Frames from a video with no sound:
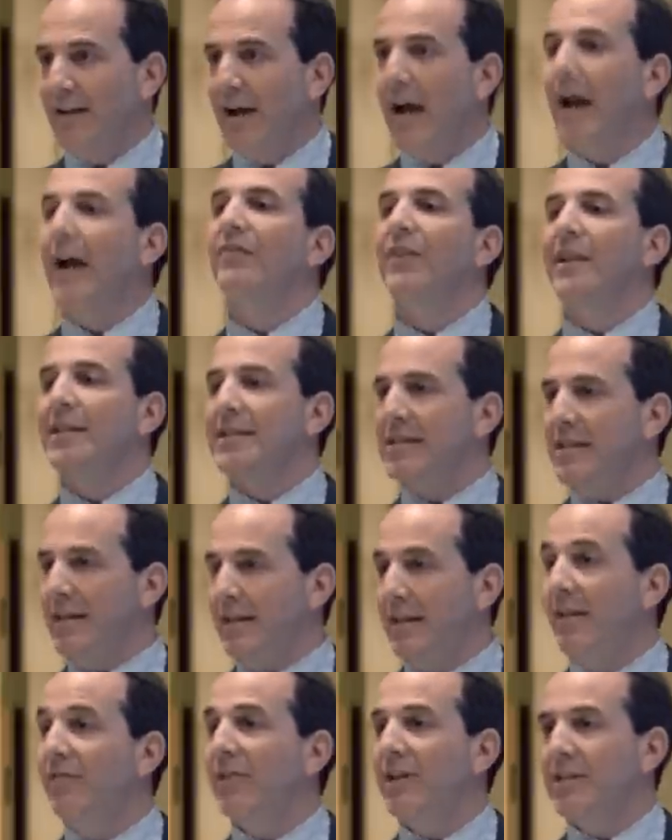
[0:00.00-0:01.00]

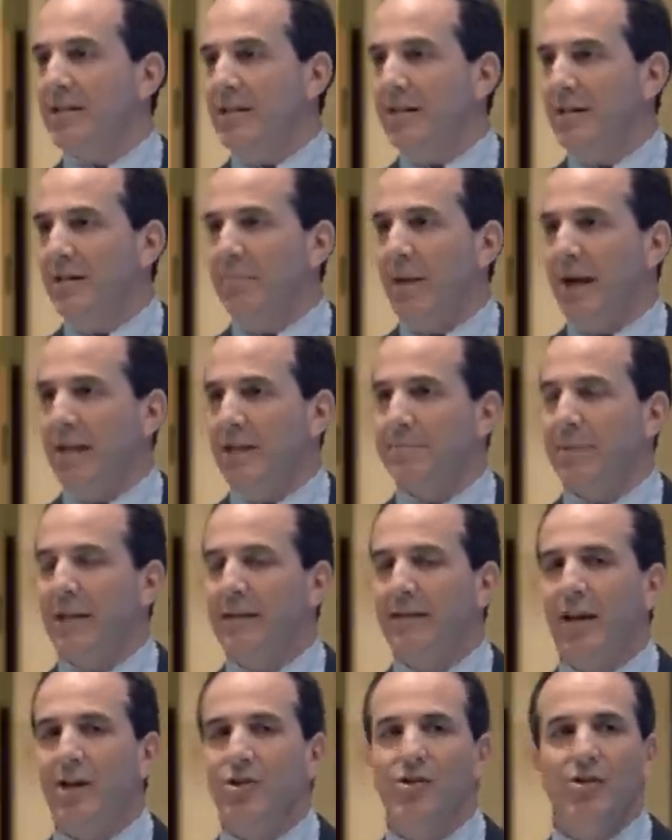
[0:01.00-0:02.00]
They've exceeded my
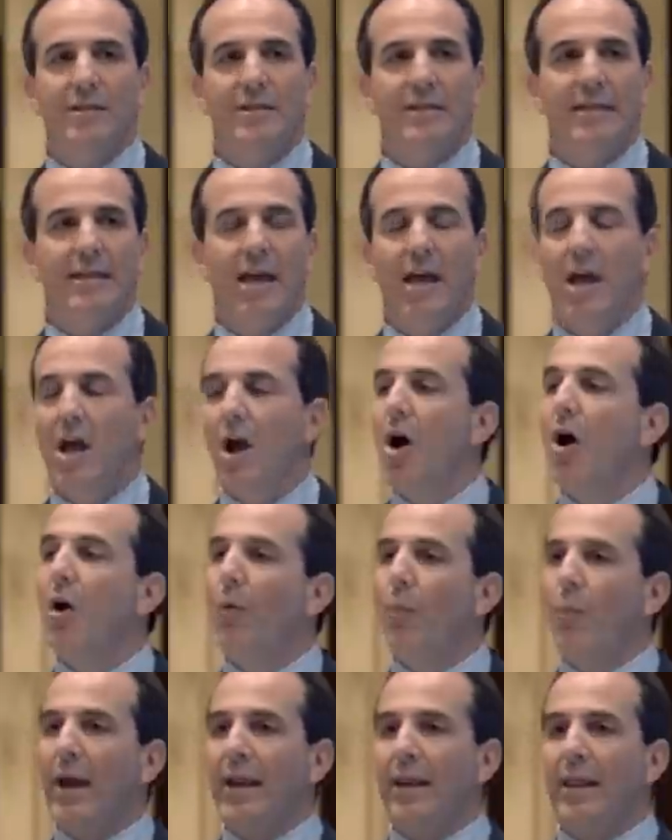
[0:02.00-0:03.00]
expectations.
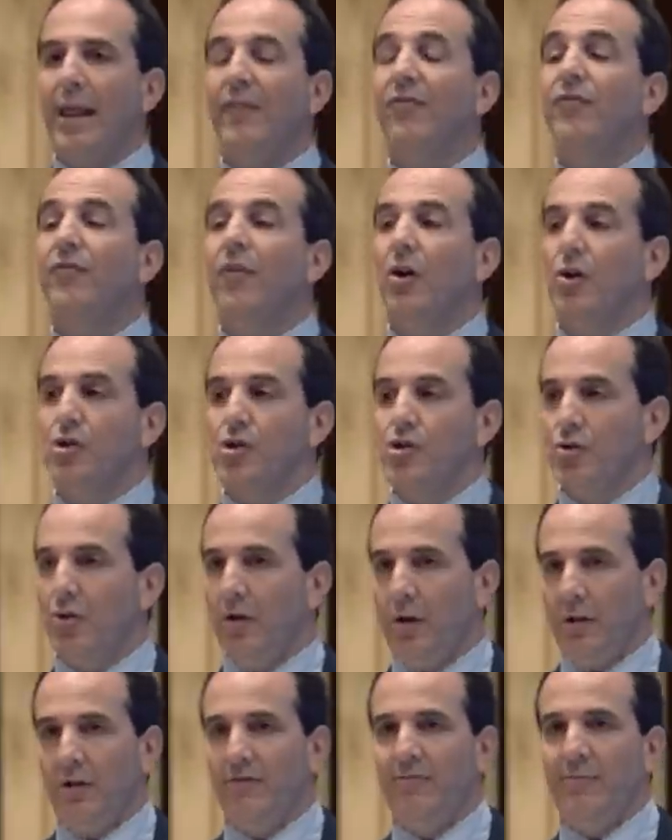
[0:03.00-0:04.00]
When they fall
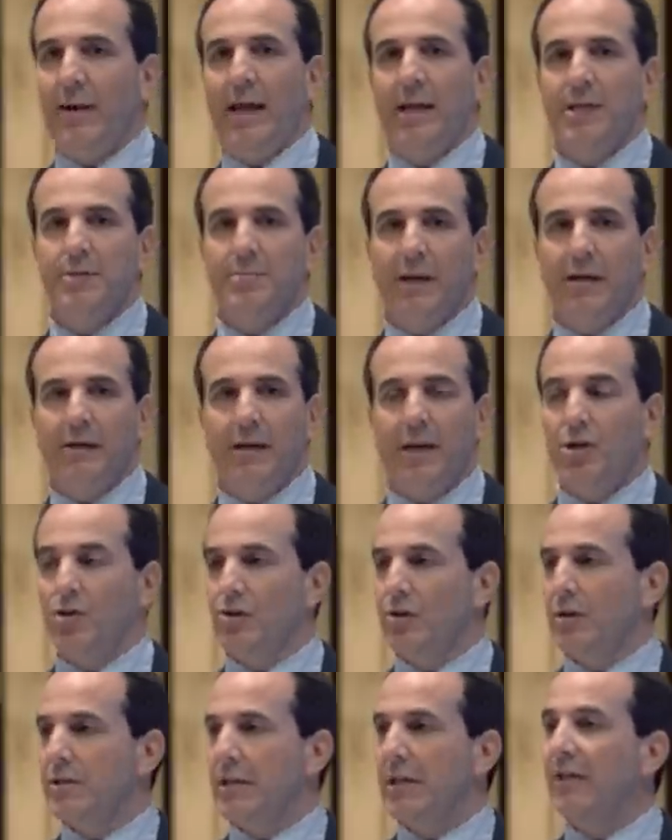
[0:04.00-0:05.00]
short of my
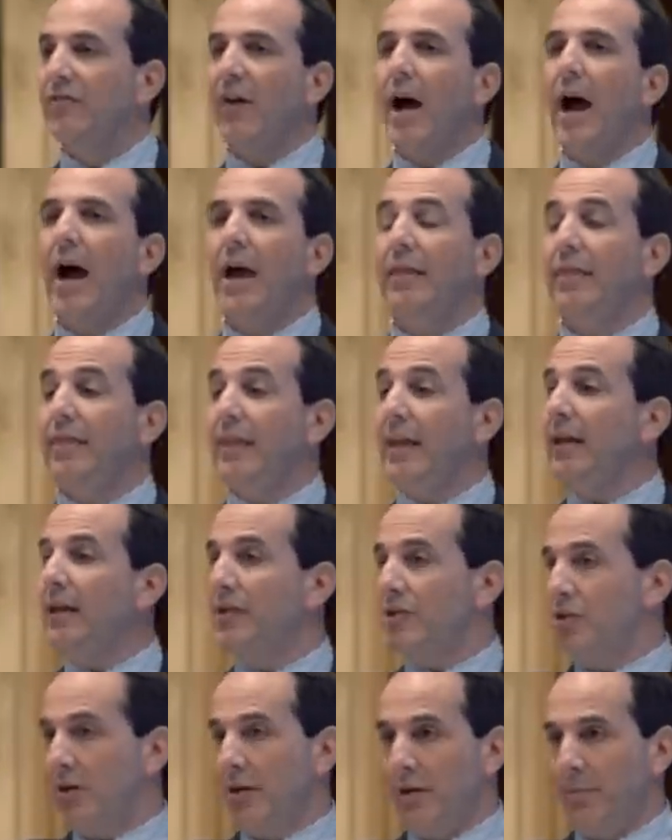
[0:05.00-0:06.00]
expectations, if I think
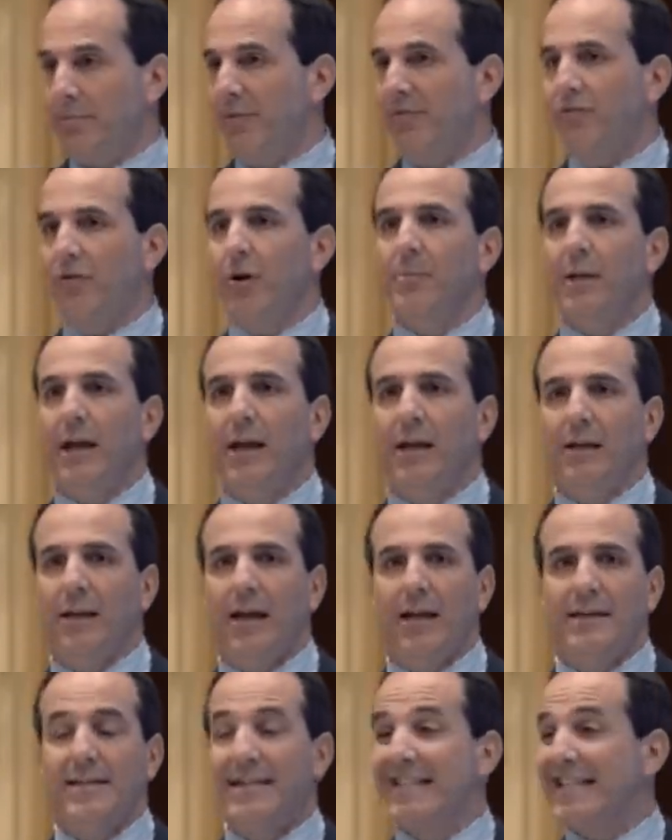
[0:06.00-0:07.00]
it's going to perform like a
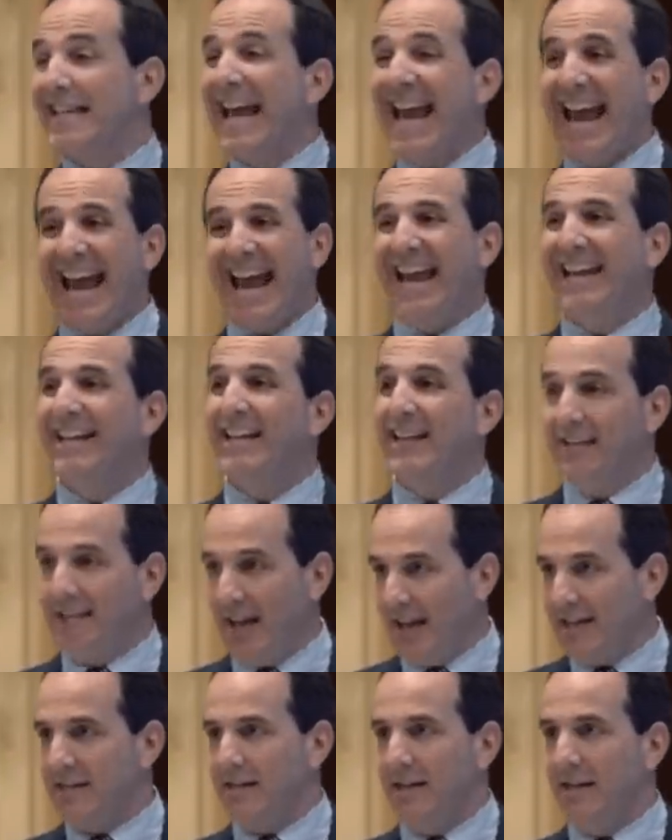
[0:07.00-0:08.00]
Lexus and it
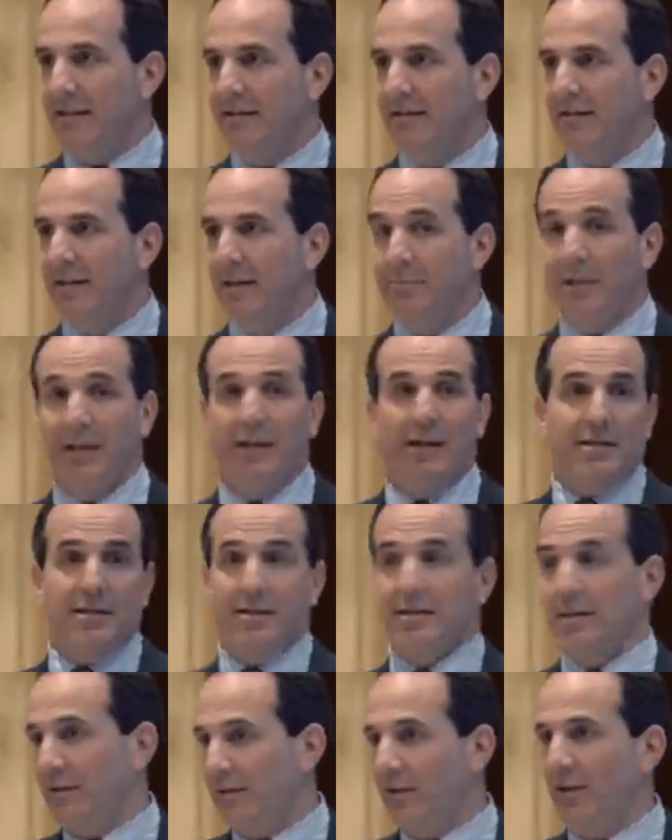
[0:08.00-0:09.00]
doesn't because
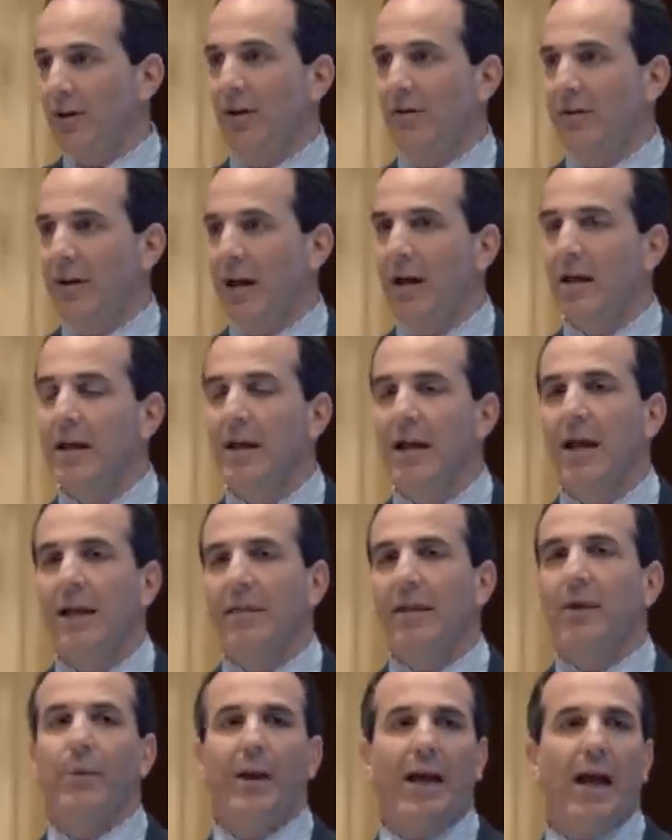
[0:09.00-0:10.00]
it's a Toyota,
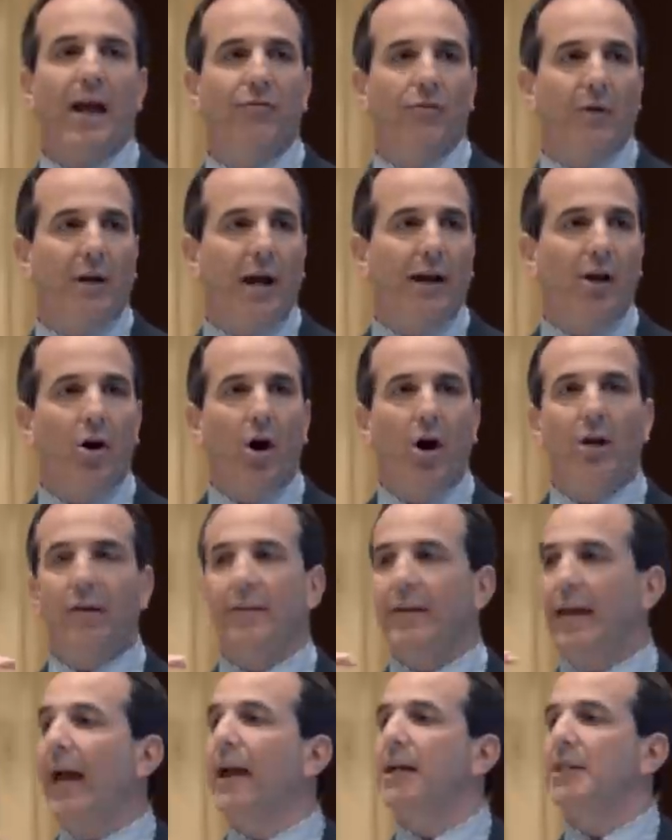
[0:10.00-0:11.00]
then we have what I call
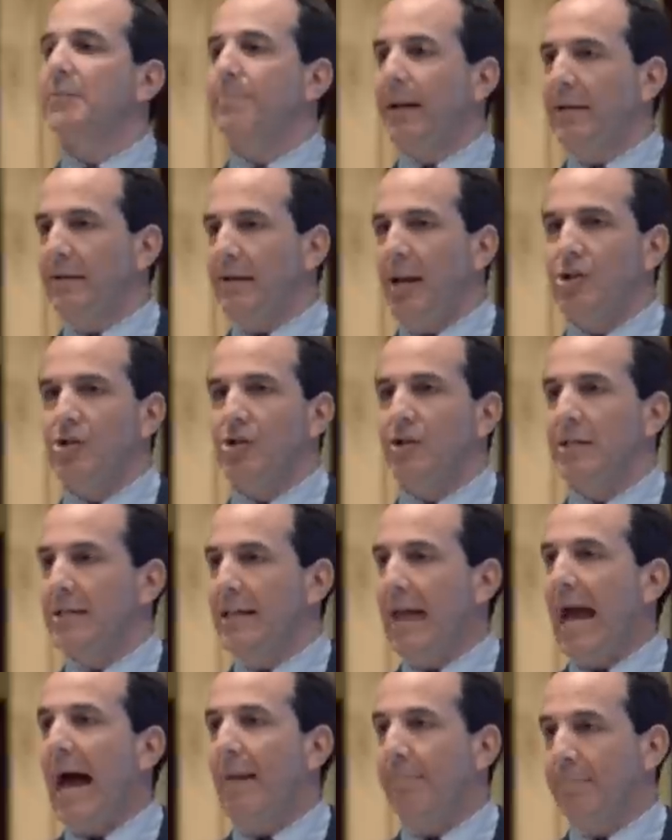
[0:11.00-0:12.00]
the expectations
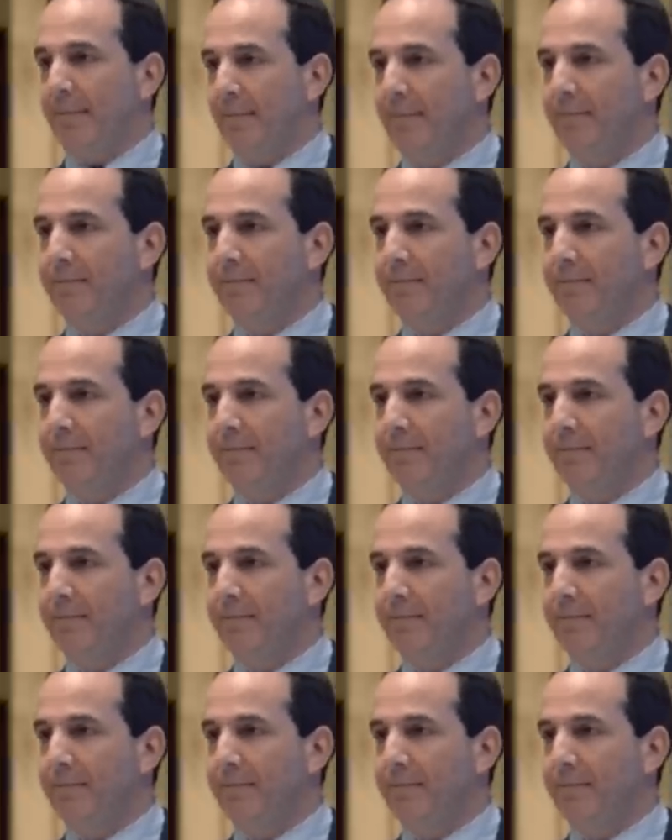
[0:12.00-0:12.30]
gap.